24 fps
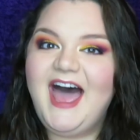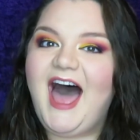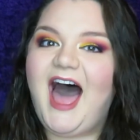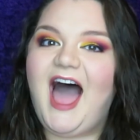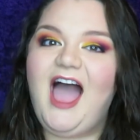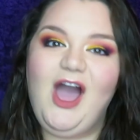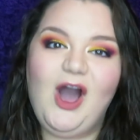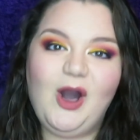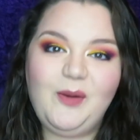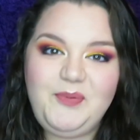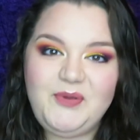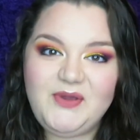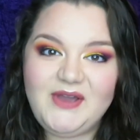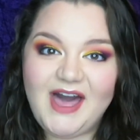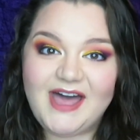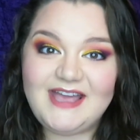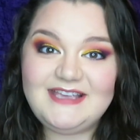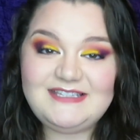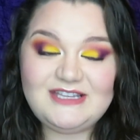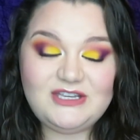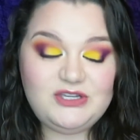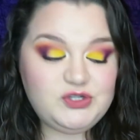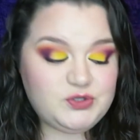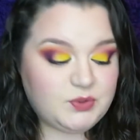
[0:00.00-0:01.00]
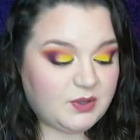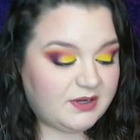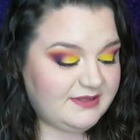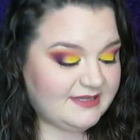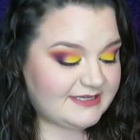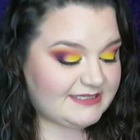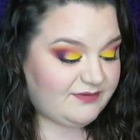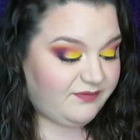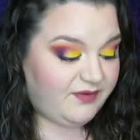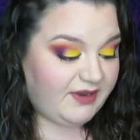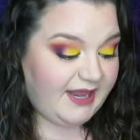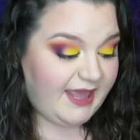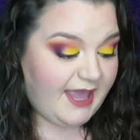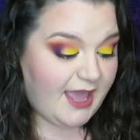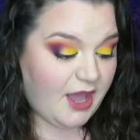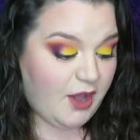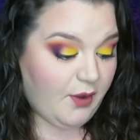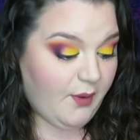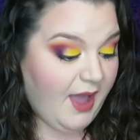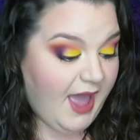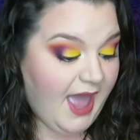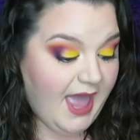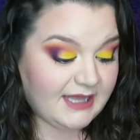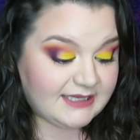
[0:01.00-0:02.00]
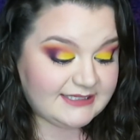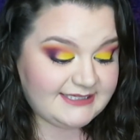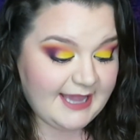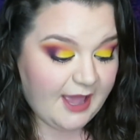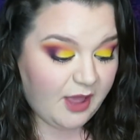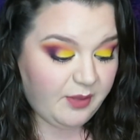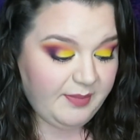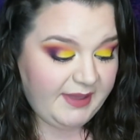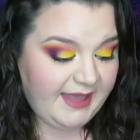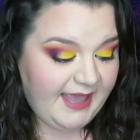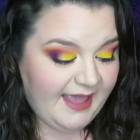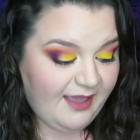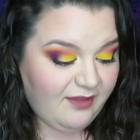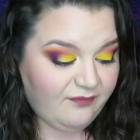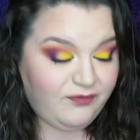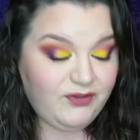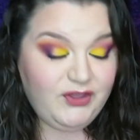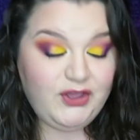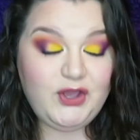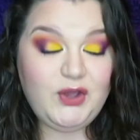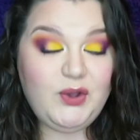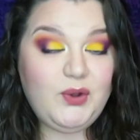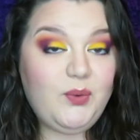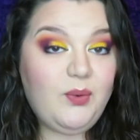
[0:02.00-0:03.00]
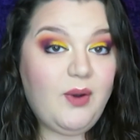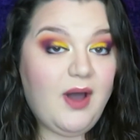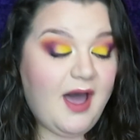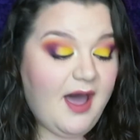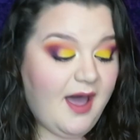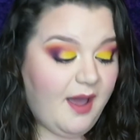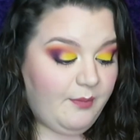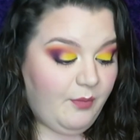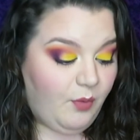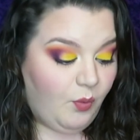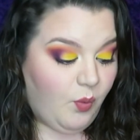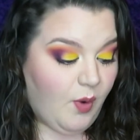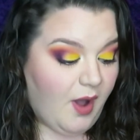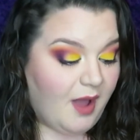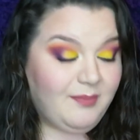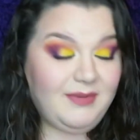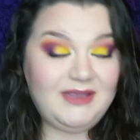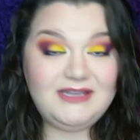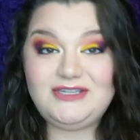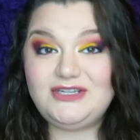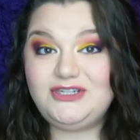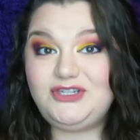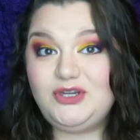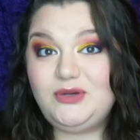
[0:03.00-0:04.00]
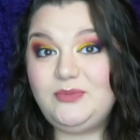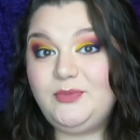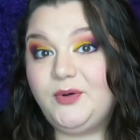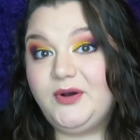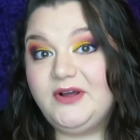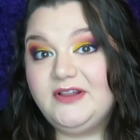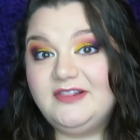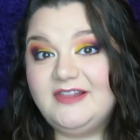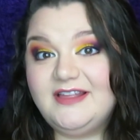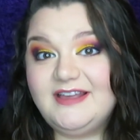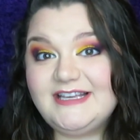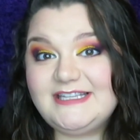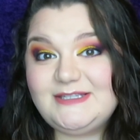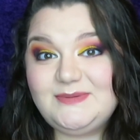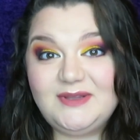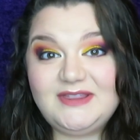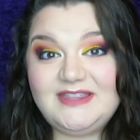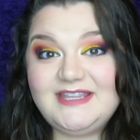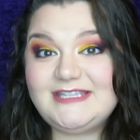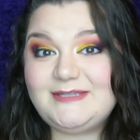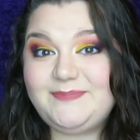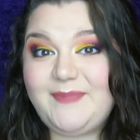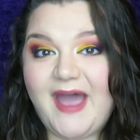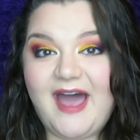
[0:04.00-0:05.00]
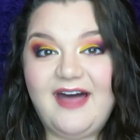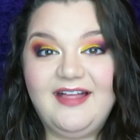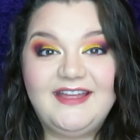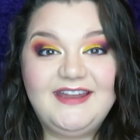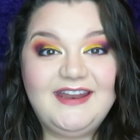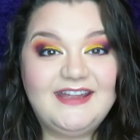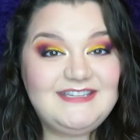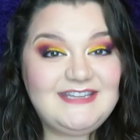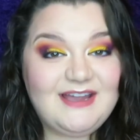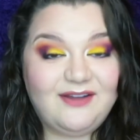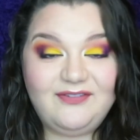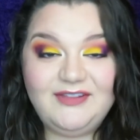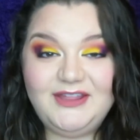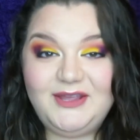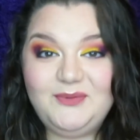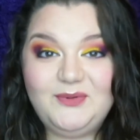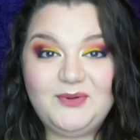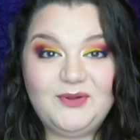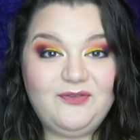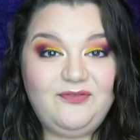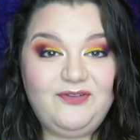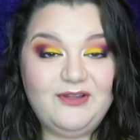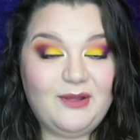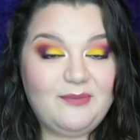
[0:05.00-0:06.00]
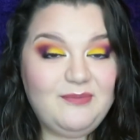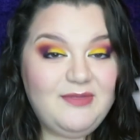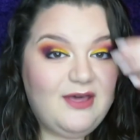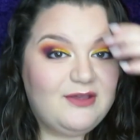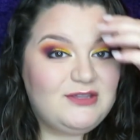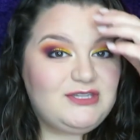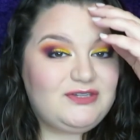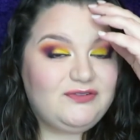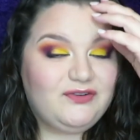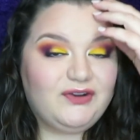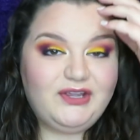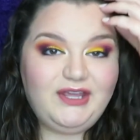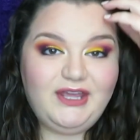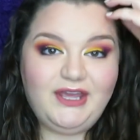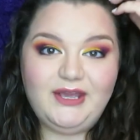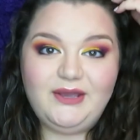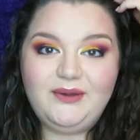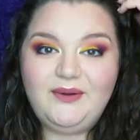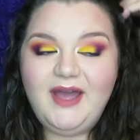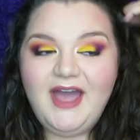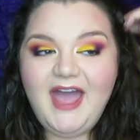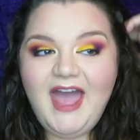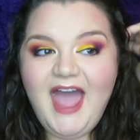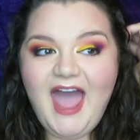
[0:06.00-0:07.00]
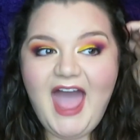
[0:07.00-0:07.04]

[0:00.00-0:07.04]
I hope you guys enjoyed this video. Tell me if you want me to do more looks with this palette. I definitely will film those for you.